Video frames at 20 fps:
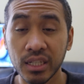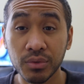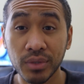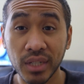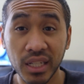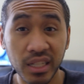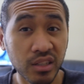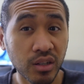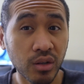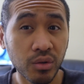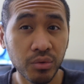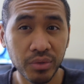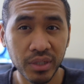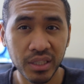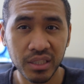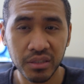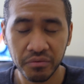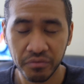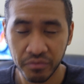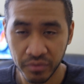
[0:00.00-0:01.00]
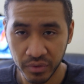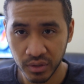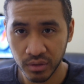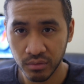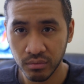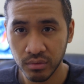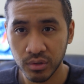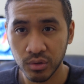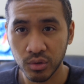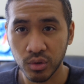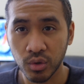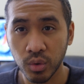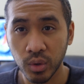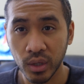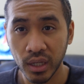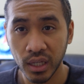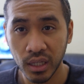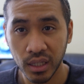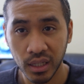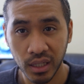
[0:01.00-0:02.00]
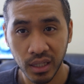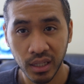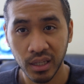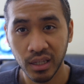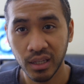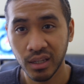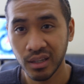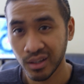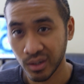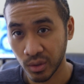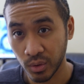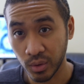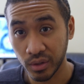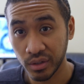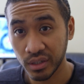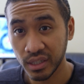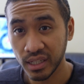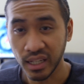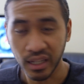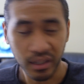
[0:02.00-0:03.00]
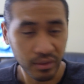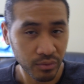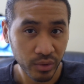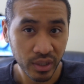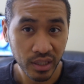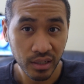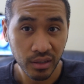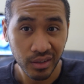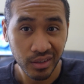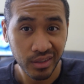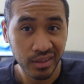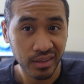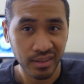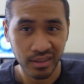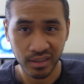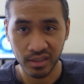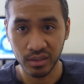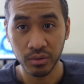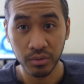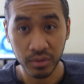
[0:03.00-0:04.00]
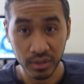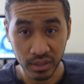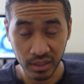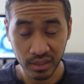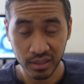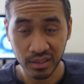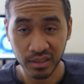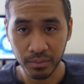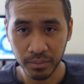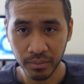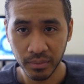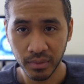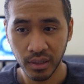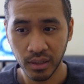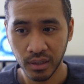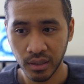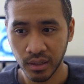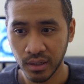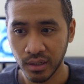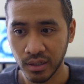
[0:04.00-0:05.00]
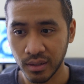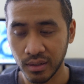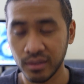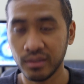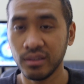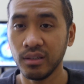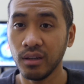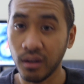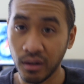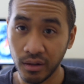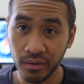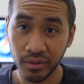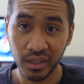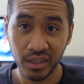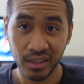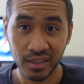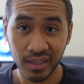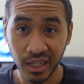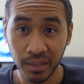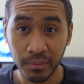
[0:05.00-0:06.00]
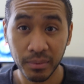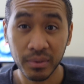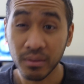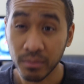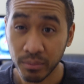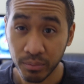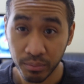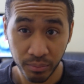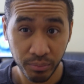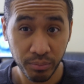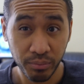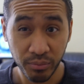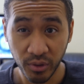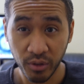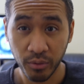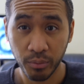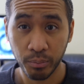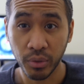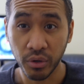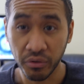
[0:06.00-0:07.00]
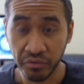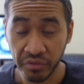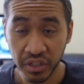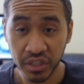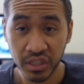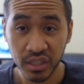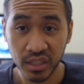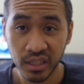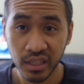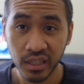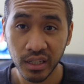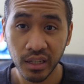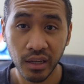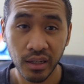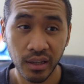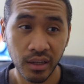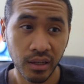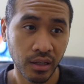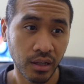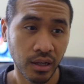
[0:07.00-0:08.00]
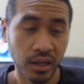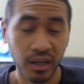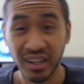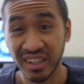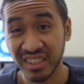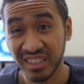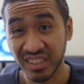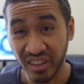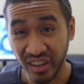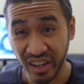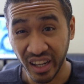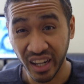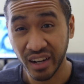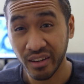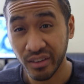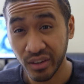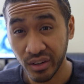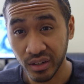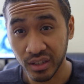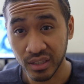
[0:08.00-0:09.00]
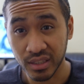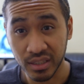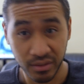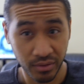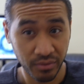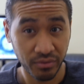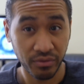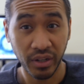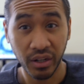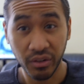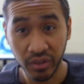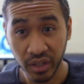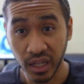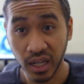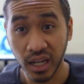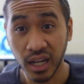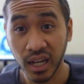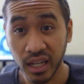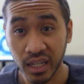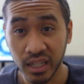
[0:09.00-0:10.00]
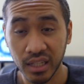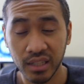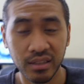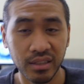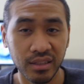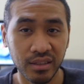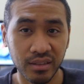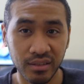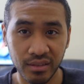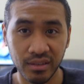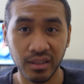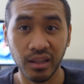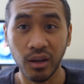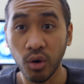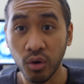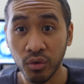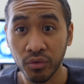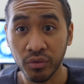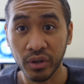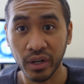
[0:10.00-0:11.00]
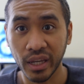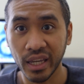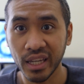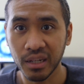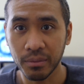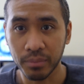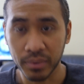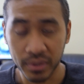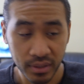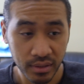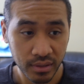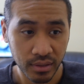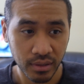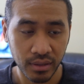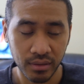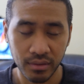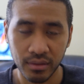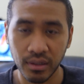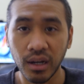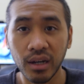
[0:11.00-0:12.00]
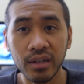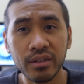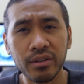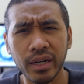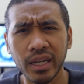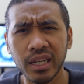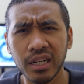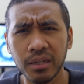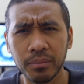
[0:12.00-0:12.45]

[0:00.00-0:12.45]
really no reason for you to quit QWERTY and relearn a new system. You're already typing proficiently, unless your error is very high, over 80%, under